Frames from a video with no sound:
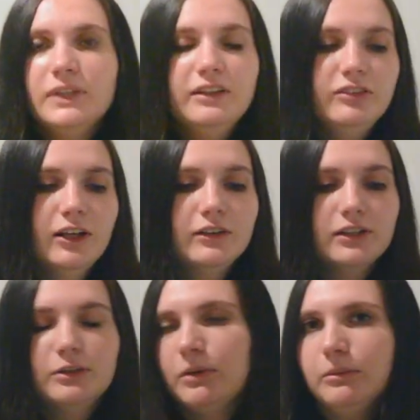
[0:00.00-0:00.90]
If not,
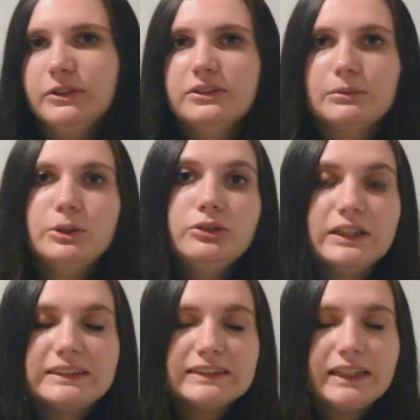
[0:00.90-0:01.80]
I'll probably do someone who
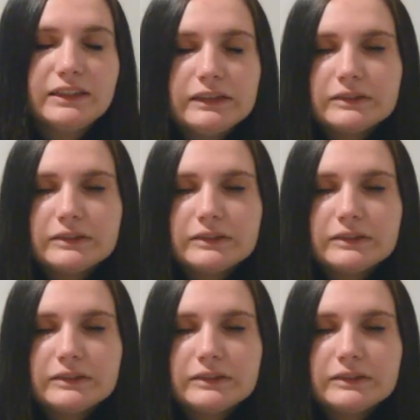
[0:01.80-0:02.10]
does Psych.